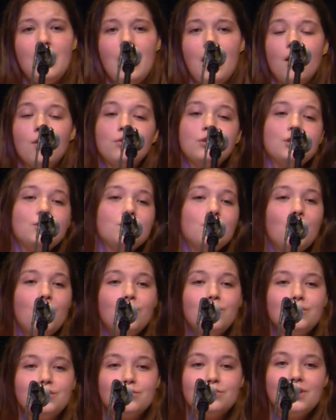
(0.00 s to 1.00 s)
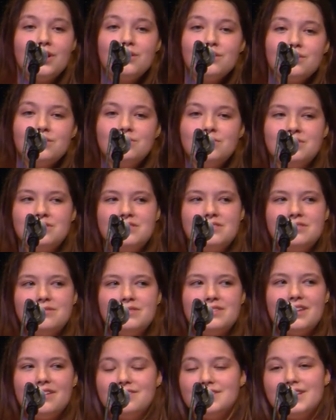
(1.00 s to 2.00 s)
How do you hold a rose
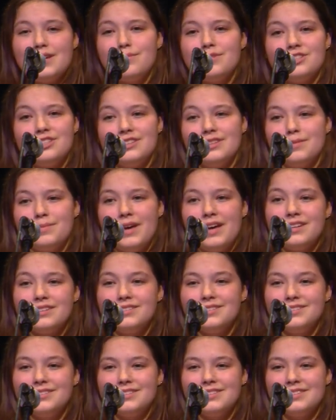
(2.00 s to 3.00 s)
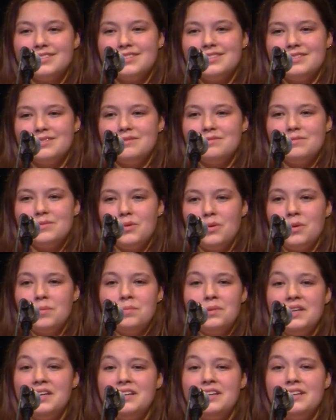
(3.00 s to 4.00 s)
without damaging the petals or
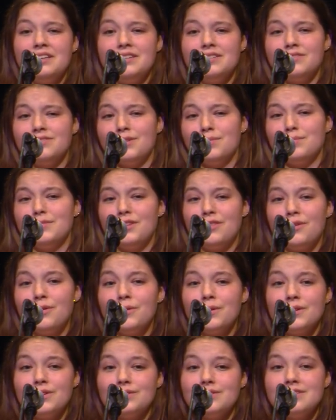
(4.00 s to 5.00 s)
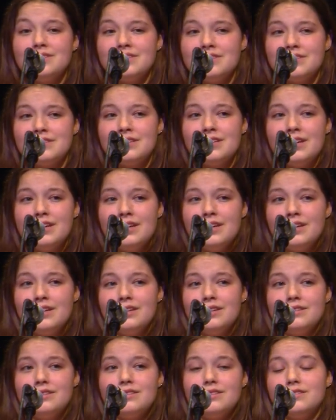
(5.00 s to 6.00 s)
bleeding from the thorns?
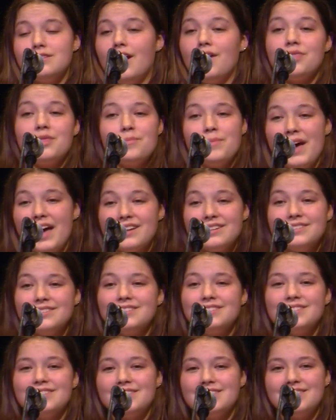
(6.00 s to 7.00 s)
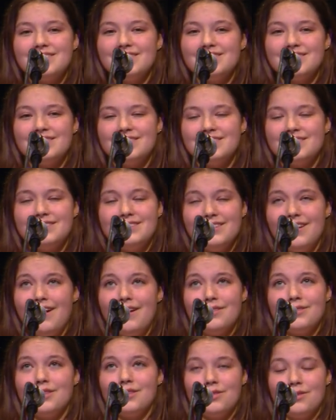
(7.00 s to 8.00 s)
It's not the petals, it's
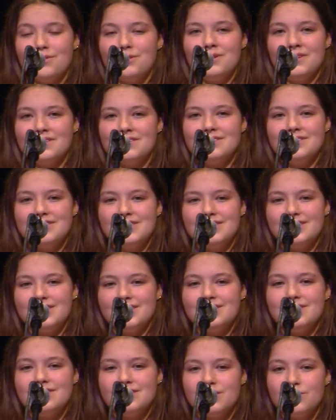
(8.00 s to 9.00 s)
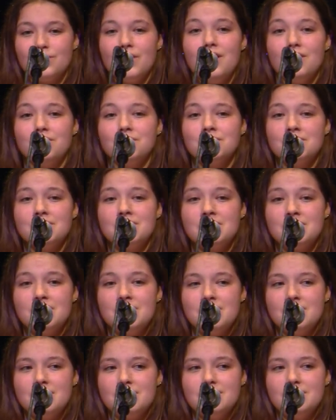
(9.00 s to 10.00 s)
not the thorns, it's the rose.
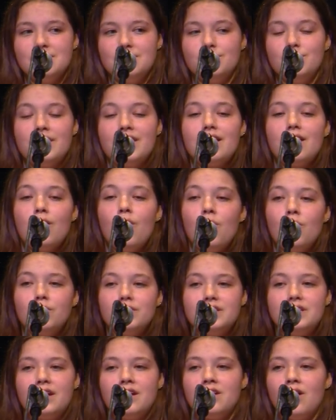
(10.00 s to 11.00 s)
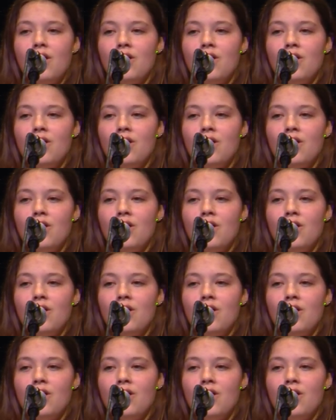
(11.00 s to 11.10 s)
You can't hold it at